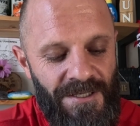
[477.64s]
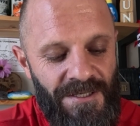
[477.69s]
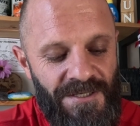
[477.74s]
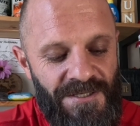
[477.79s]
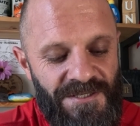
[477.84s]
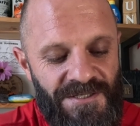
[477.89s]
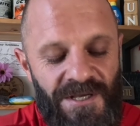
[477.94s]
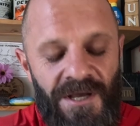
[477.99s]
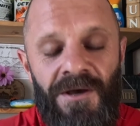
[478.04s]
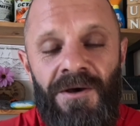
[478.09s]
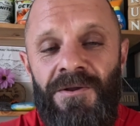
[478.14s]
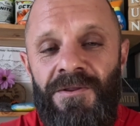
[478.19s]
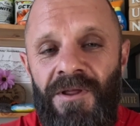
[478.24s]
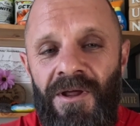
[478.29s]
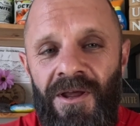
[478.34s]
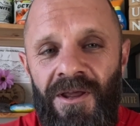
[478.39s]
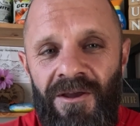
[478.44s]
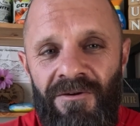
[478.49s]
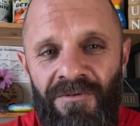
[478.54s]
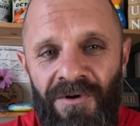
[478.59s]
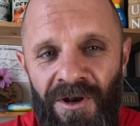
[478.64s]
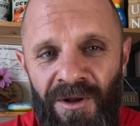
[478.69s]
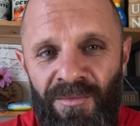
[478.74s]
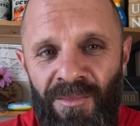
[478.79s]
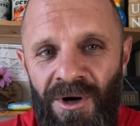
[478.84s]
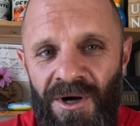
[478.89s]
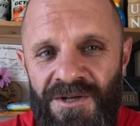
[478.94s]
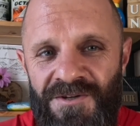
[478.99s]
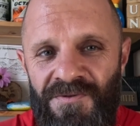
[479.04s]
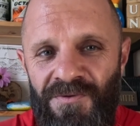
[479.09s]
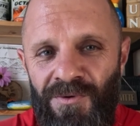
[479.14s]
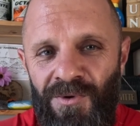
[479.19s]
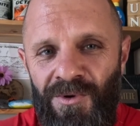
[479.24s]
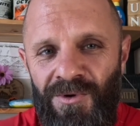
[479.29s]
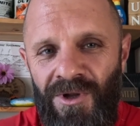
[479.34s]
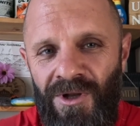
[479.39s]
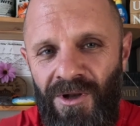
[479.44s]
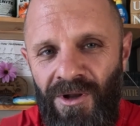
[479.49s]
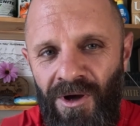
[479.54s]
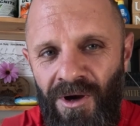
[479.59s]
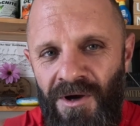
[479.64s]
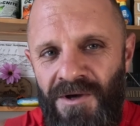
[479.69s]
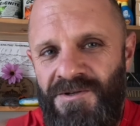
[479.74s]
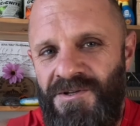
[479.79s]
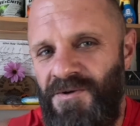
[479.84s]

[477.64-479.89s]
So thank you very much for all the likes,